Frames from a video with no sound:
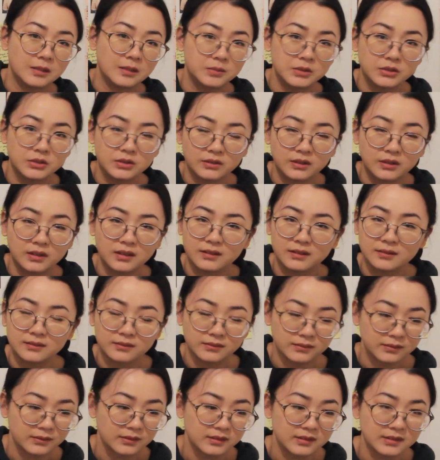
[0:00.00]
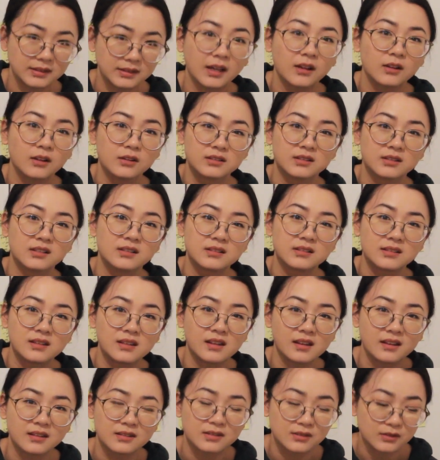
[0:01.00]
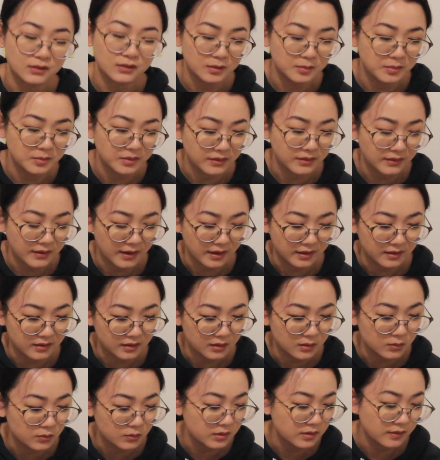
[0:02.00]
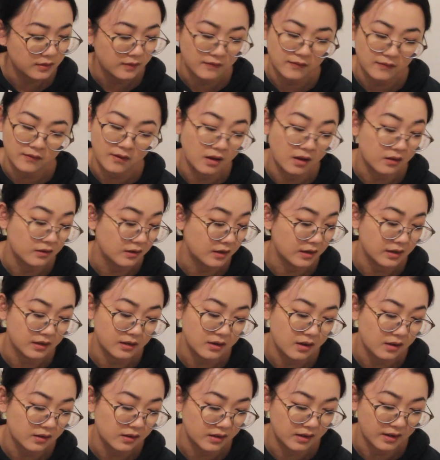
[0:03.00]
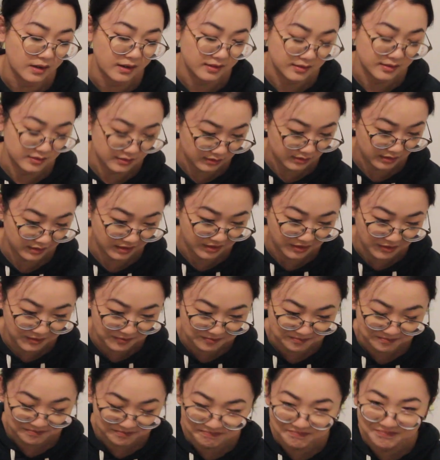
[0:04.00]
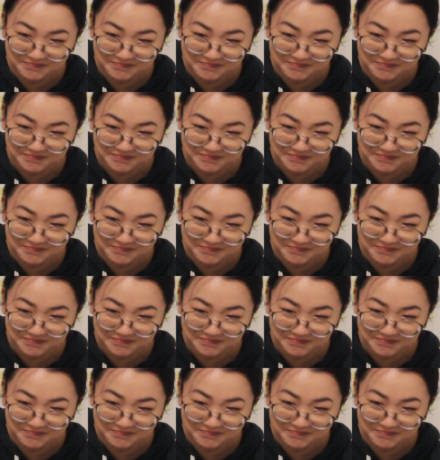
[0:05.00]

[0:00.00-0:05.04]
chapter that tells us the answer, but I think we have already got our answer here.